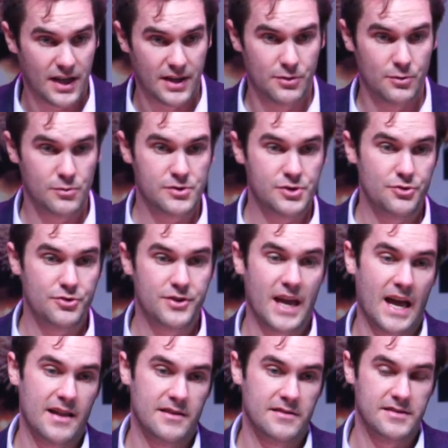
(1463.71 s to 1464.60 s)
and those who
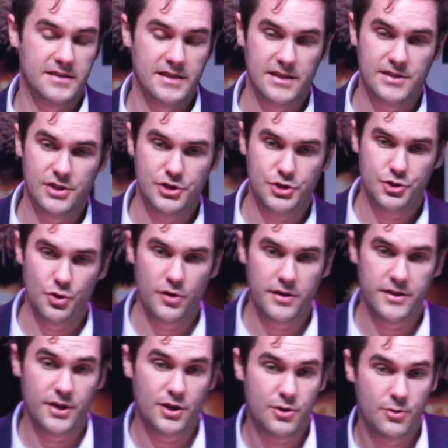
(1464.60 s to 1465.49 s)
can't need to
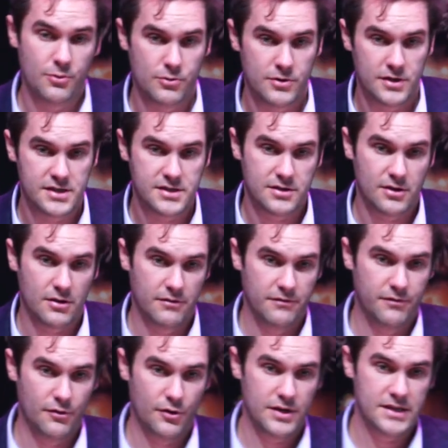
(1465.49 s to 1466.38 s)
join the chorus
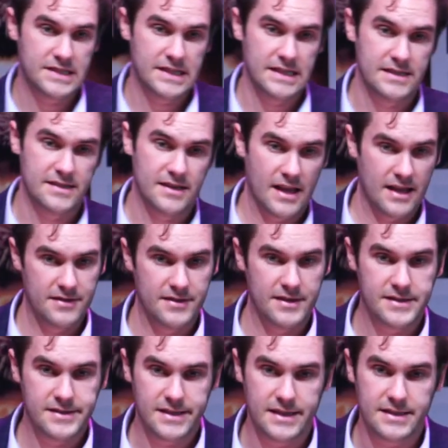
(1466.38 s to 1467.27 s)
of voices in
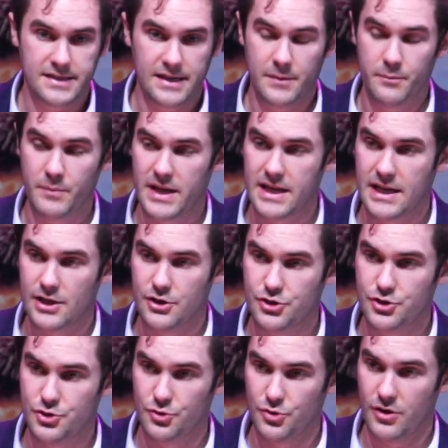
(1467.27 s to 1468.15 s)
the city, making
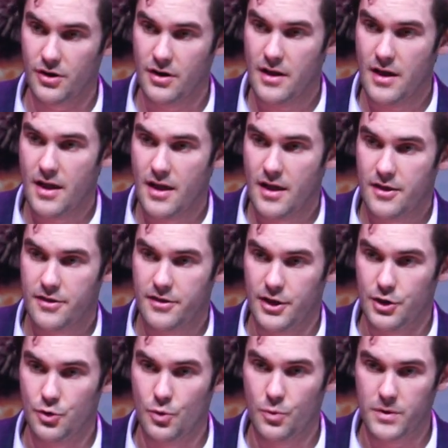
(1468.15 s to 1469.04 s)
sure
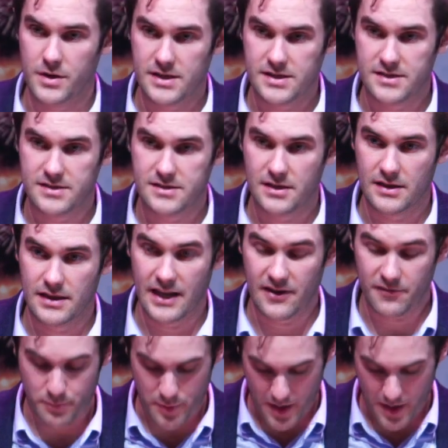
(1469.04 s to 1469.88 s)
that no one is left